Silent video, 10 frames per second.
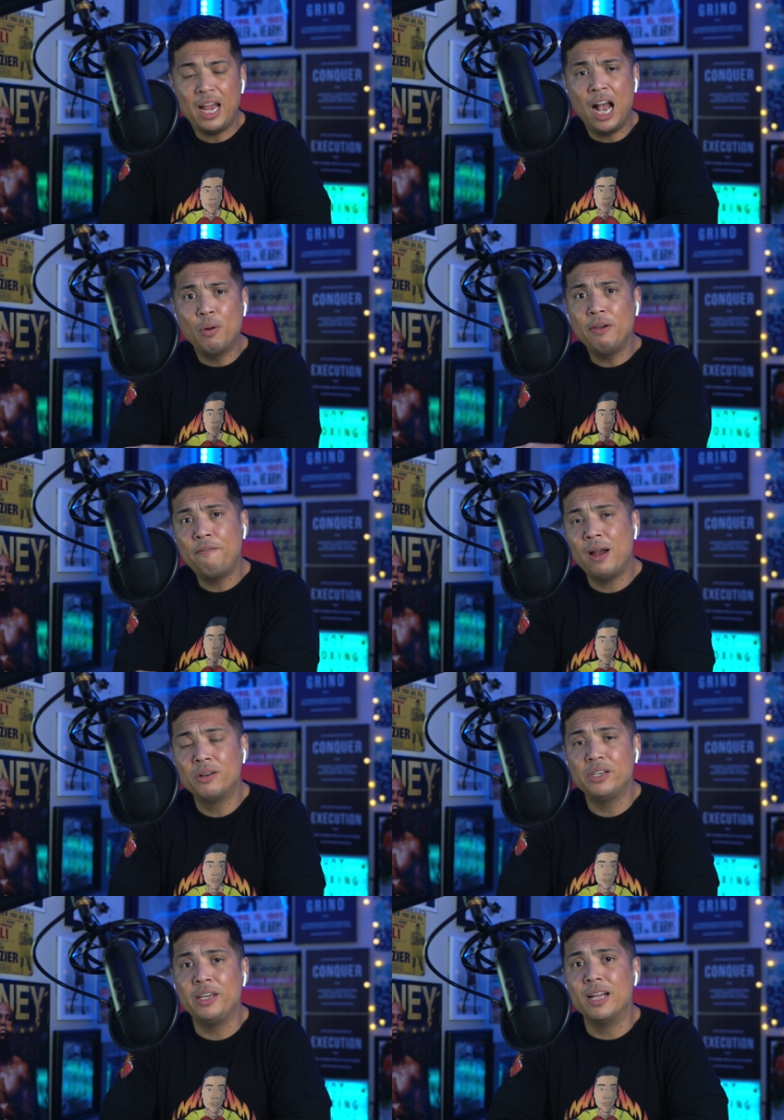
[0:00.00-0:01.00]
How he
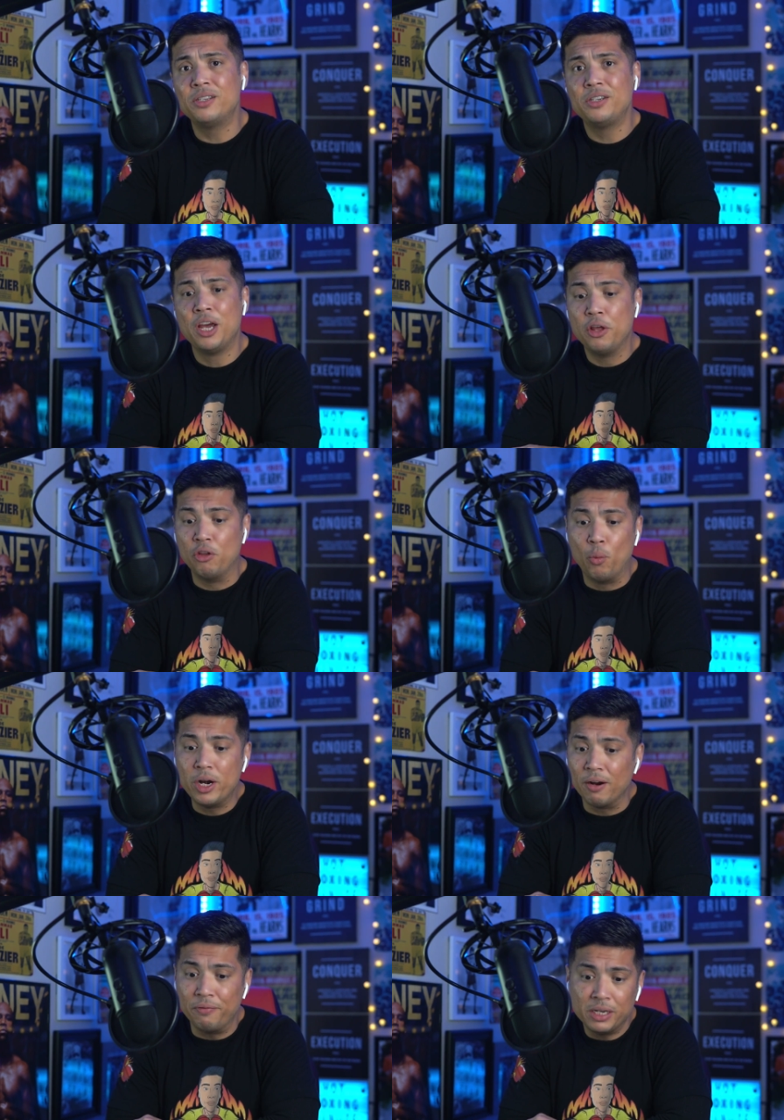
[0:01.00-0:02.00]
fares against the
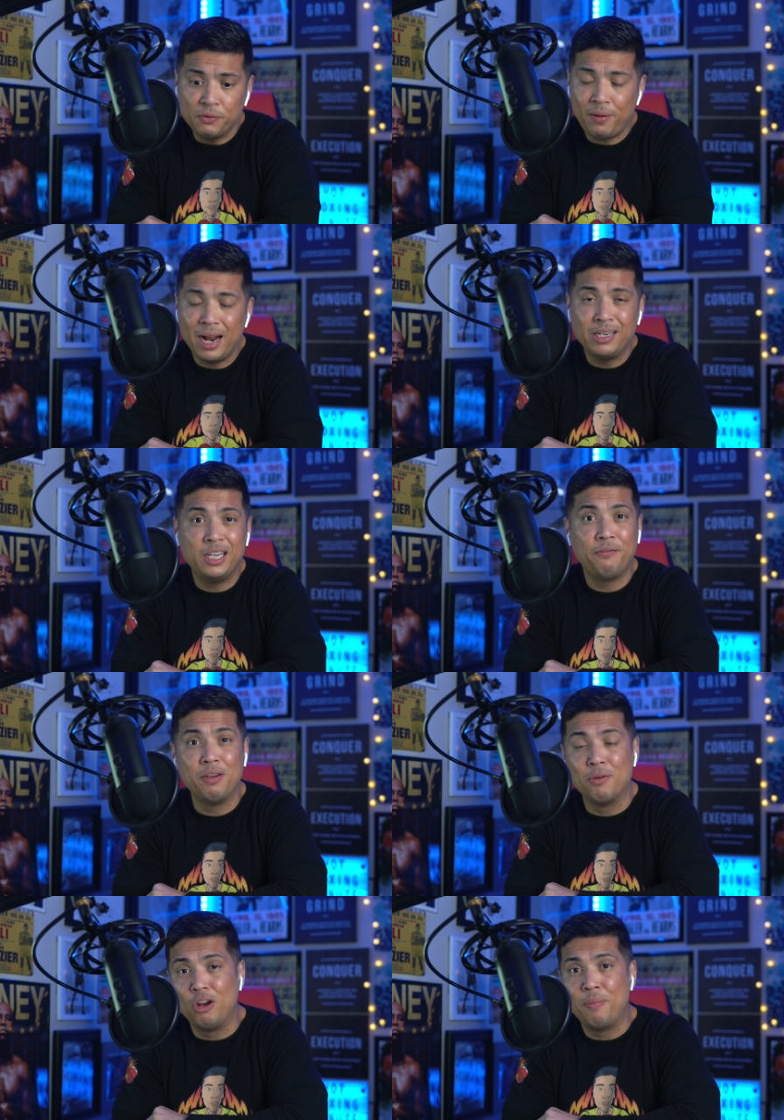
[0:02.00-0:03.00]
winner of this fight,
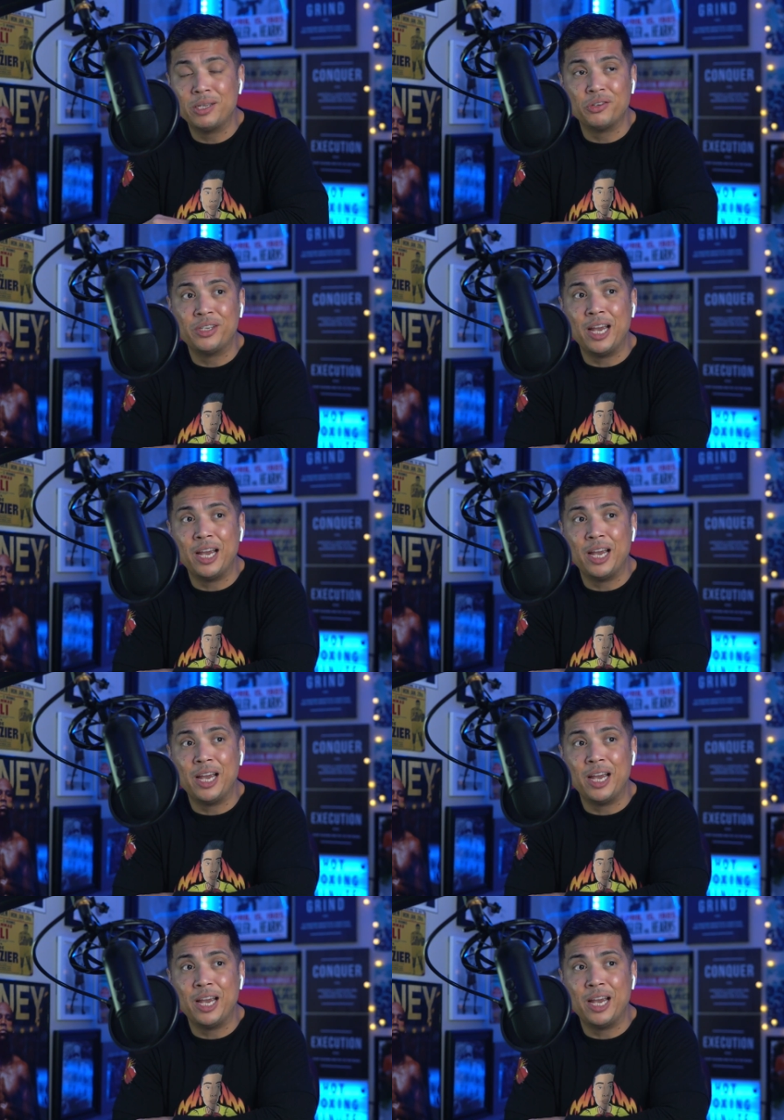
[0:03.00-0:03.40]
Teofimo Lopez or